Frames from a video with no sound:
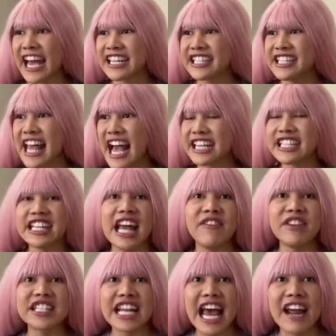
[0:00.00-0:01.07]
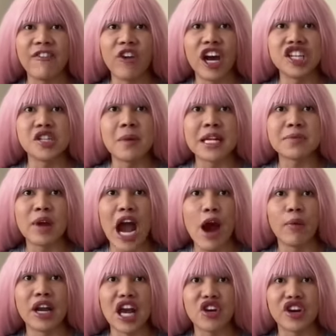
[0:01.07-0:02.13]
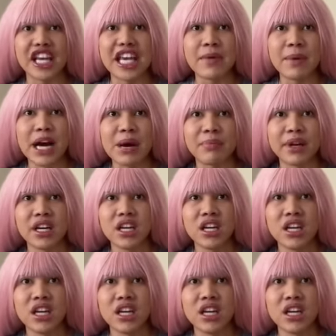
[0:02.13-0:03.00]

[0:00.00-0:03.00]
next, next in every slide for 100 miles per hour and I couldn't keep up.